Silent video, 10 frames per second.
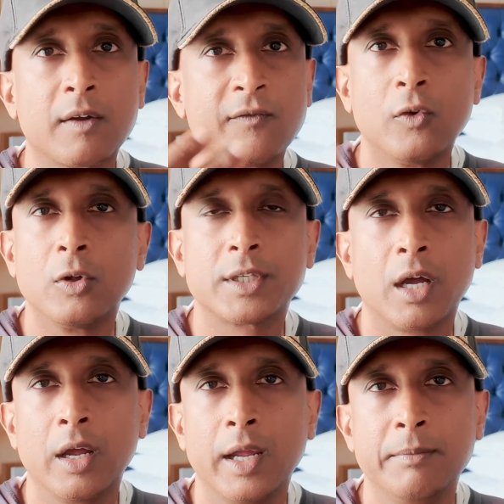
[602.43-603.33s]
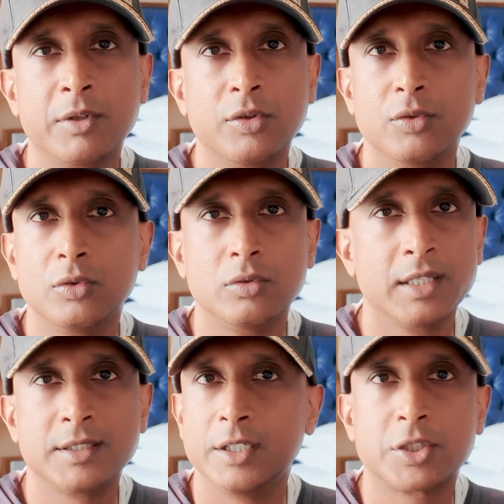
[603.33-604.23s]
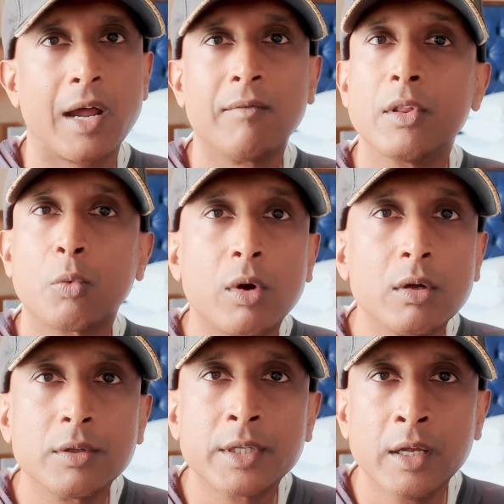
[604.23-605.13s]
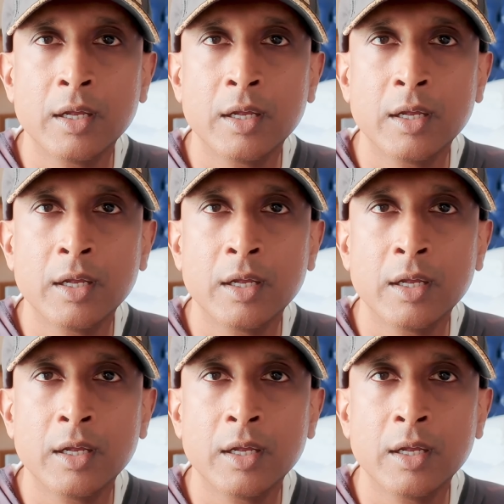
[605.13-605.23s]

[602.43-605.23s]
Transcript: full time to, let's say, travel the world.